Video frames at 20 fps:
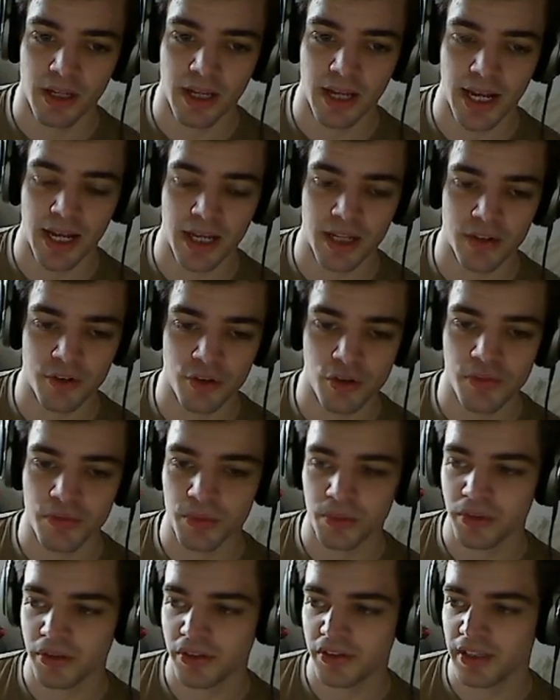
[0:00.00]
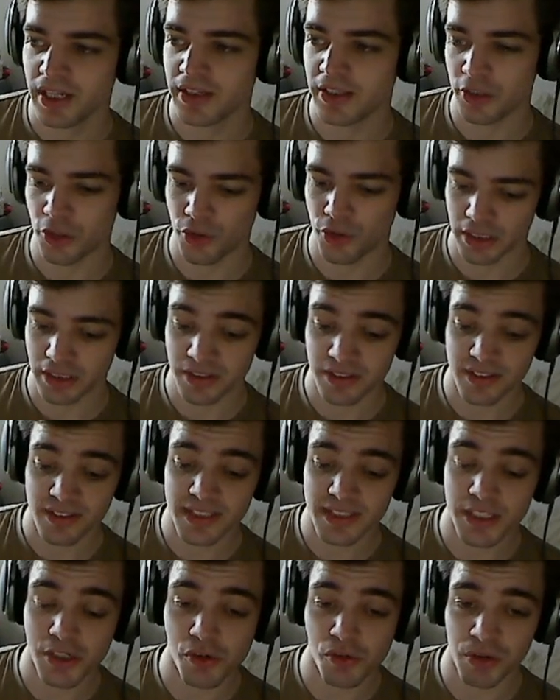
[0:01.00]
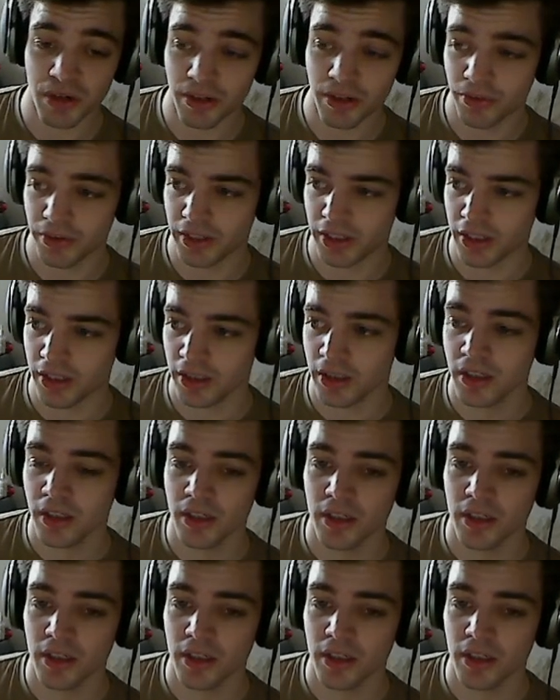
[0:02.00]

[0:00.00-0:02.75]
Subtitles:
and you have to understand that you can actually stick around there.